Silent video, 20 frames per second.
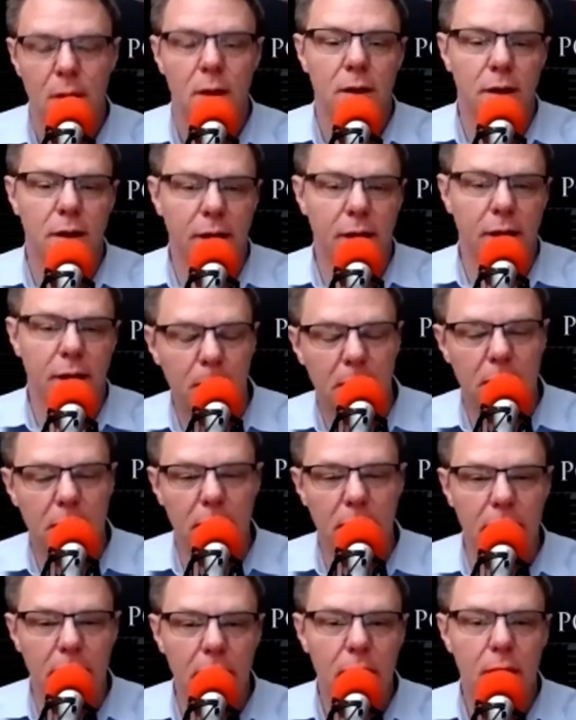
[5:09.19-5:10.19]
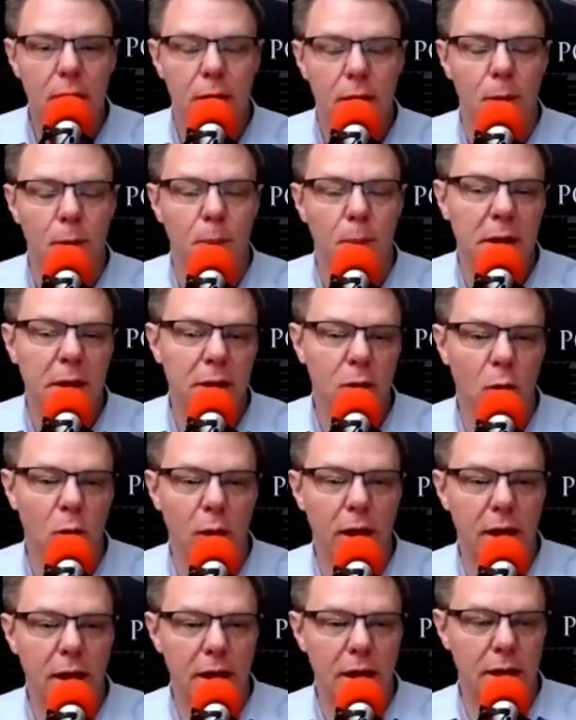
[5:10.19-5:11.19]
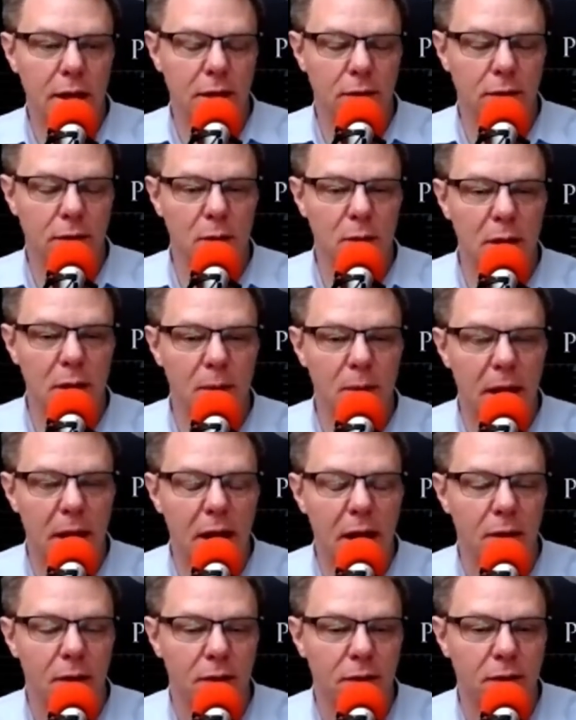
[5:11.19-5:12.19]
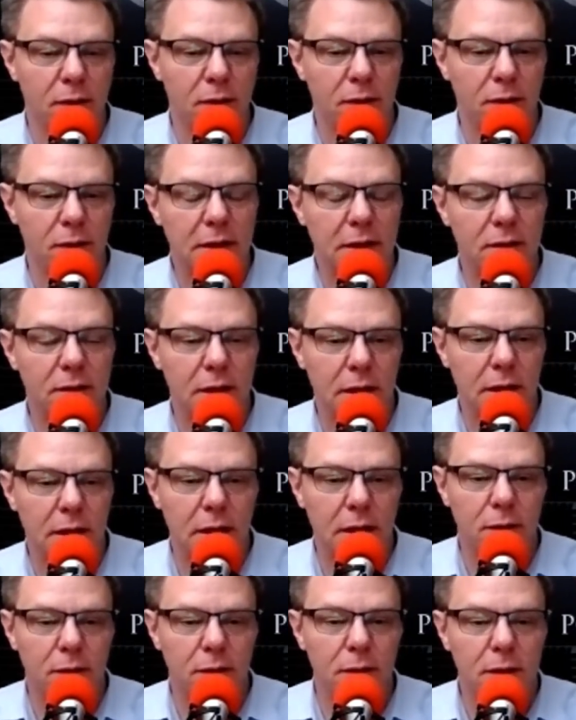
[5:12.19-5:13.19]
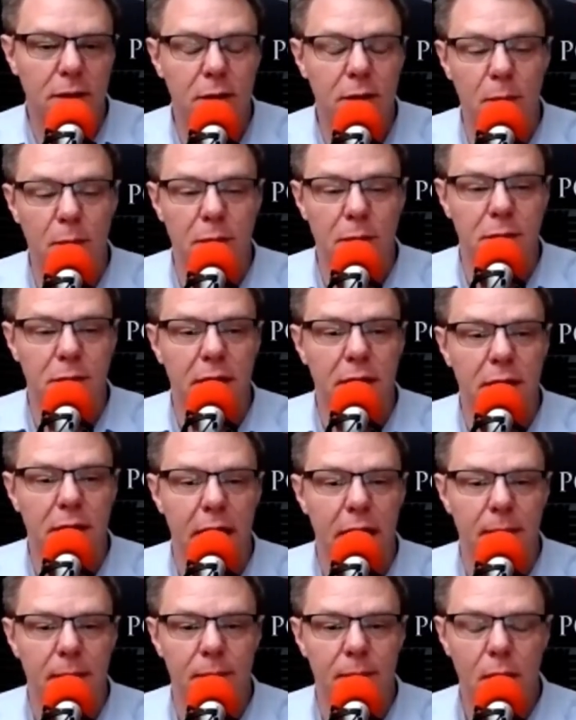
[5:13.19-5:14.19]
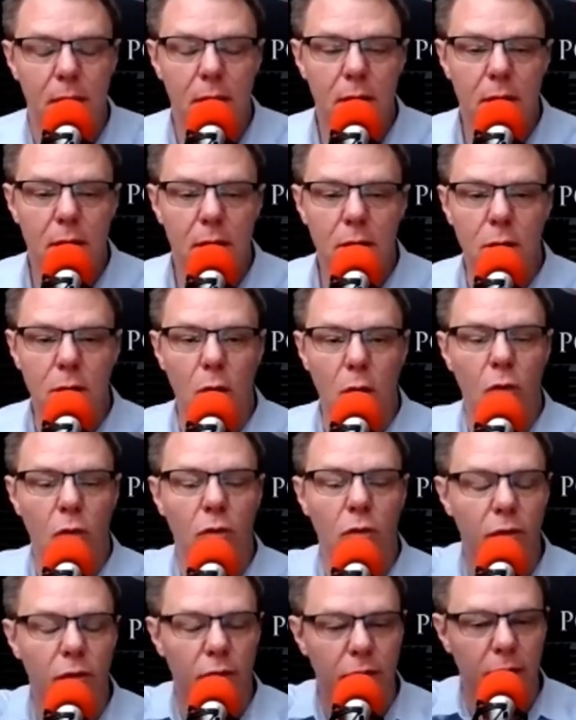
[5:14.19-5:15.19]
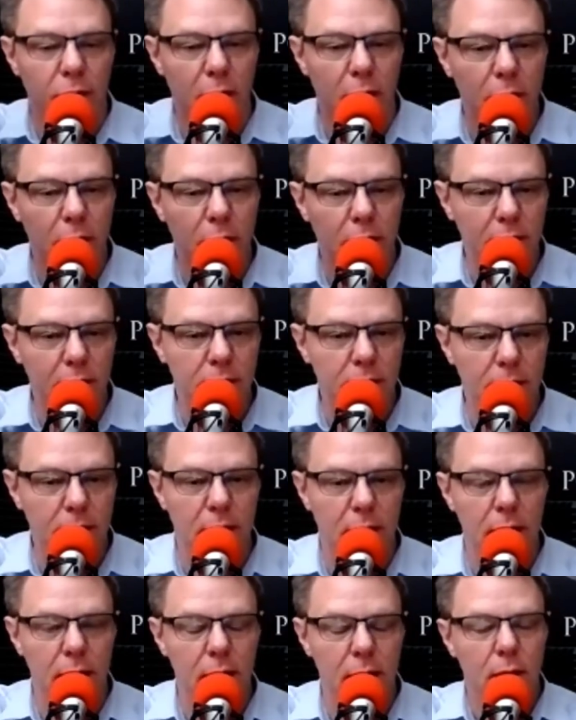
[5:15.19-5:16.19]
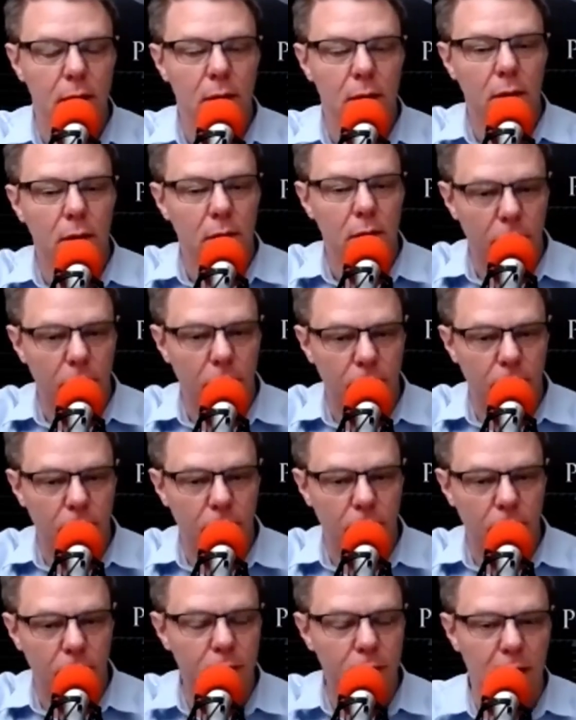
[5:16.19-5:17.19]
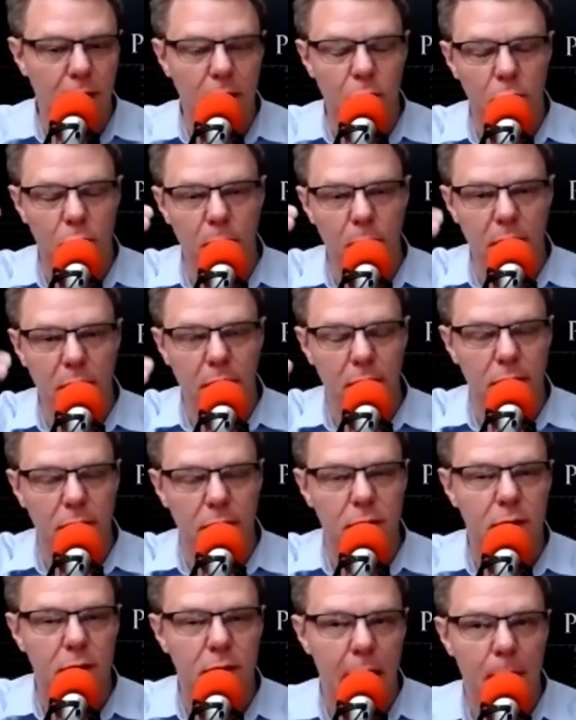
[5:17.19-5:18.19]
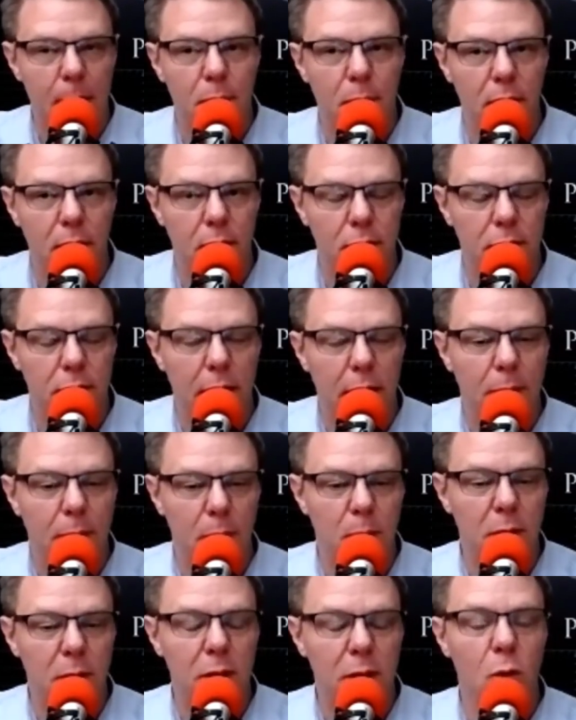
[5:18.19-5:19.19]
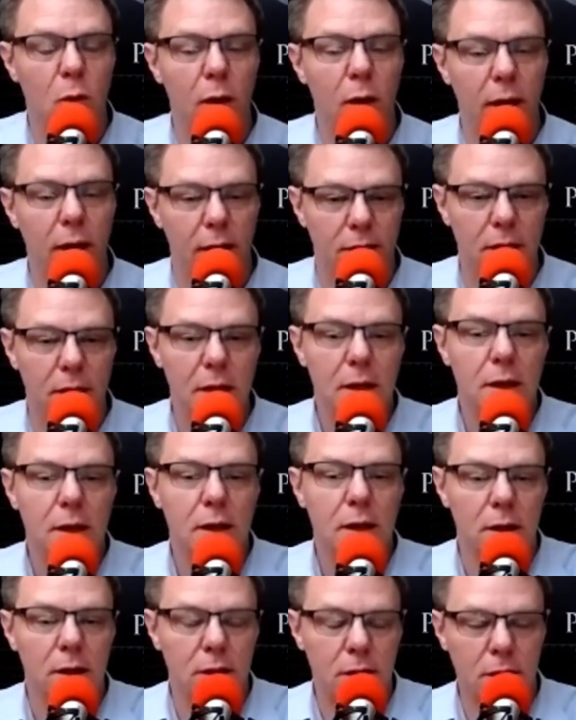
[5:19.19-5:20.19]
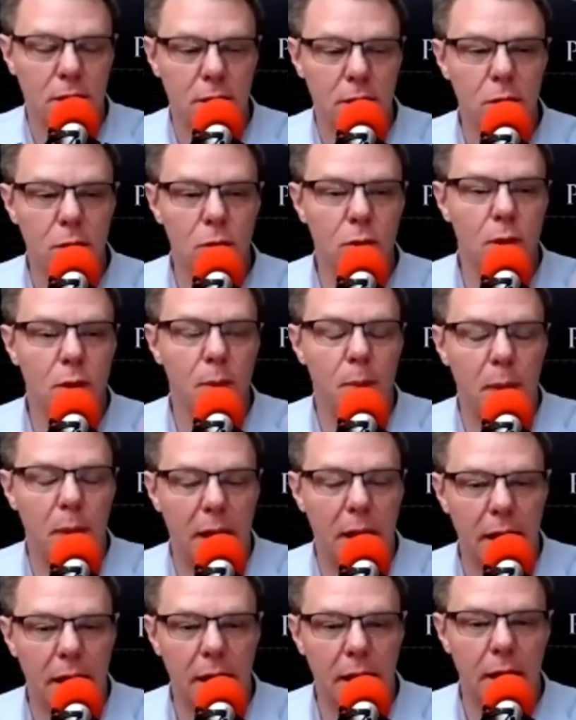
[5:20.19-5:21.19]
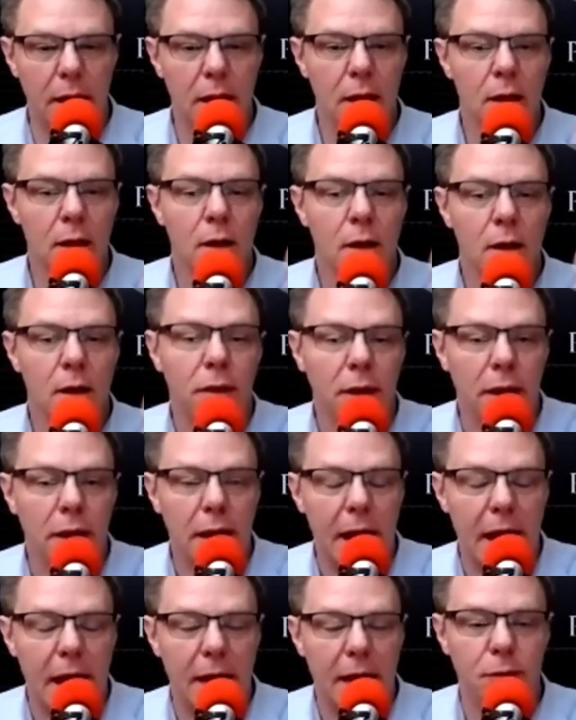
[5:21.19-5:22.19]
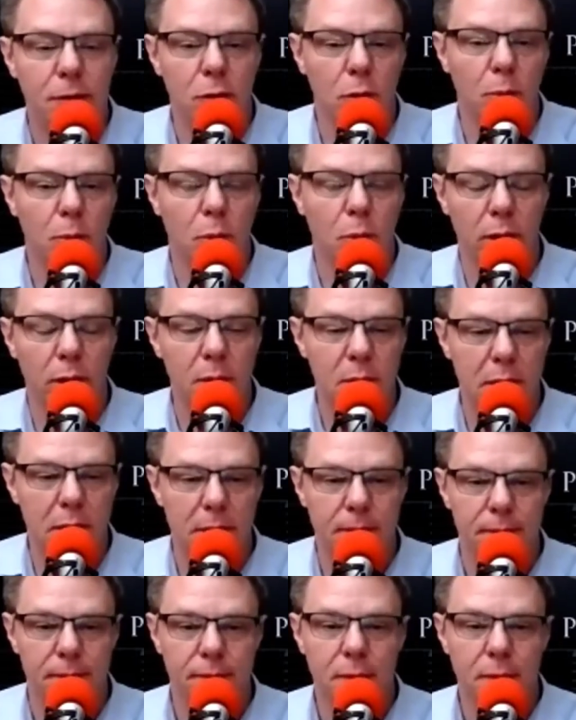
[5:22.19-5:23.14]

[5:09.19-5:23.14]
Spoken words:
Typically, your PUA is going to be about 60% of that. So very easily, the first thing would be to stop the PUAs, continue to pay the have to premium.